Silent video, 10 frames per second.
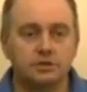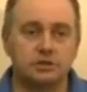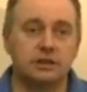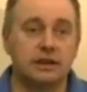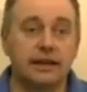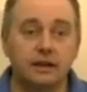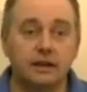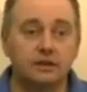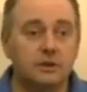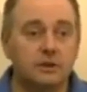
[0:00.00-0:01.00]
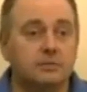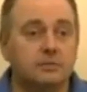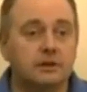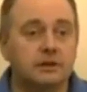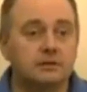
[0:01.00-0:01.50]
couldn't get the leg over the
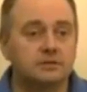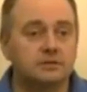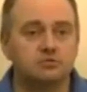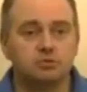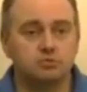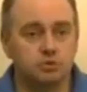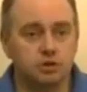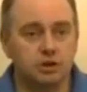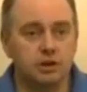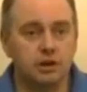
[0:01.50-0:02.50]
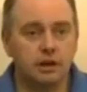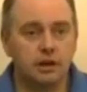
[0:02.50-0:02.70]
motorbike. It just wouldn't work.